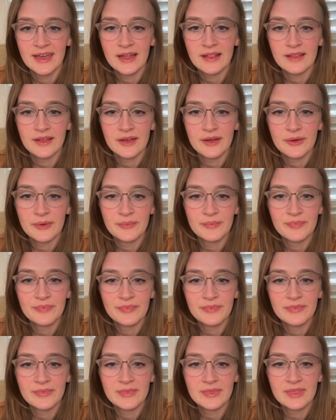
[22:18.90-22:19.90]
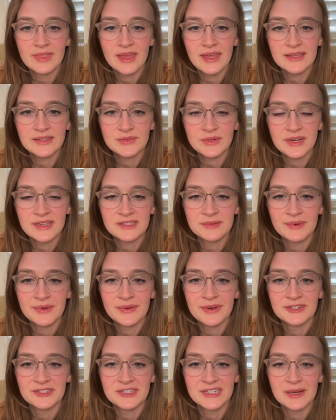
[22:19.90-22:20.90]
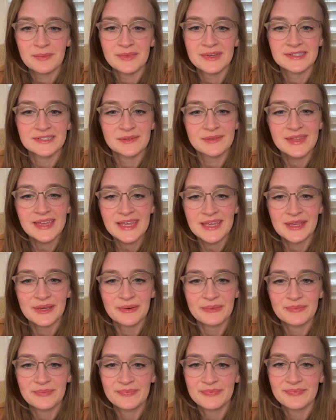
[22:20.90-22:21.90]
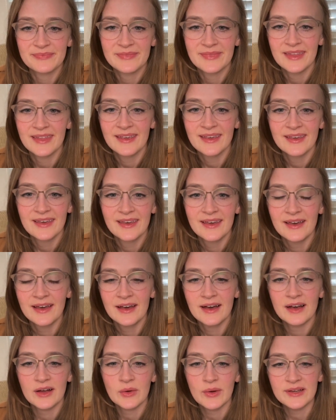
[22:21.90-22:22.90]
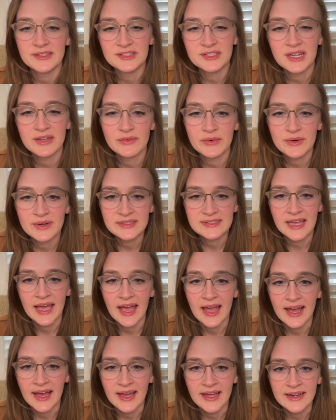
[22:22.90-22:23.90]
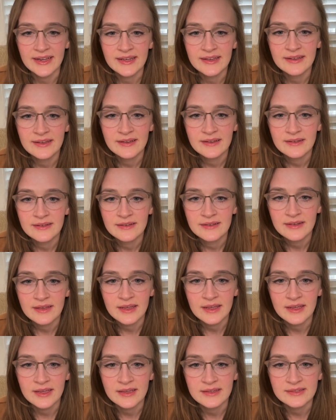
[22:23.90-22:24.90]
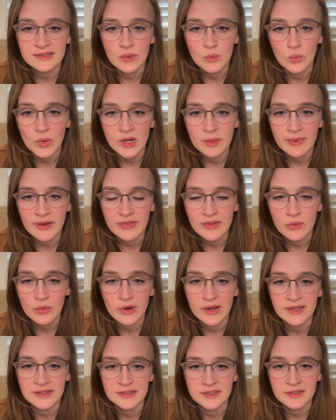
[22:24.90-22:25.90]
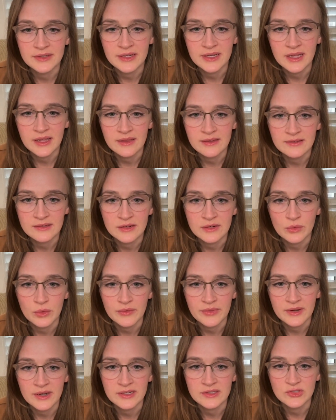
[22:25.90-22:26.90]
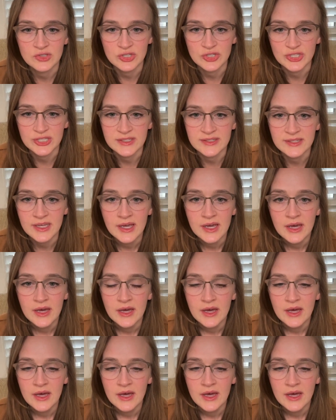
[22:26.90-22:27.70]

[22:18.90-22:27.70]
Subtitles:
Hello. Thanks for answering my question. God bless you. Thank you. A question I've always had is, what about the Oriental and Eastern Orthodox churches?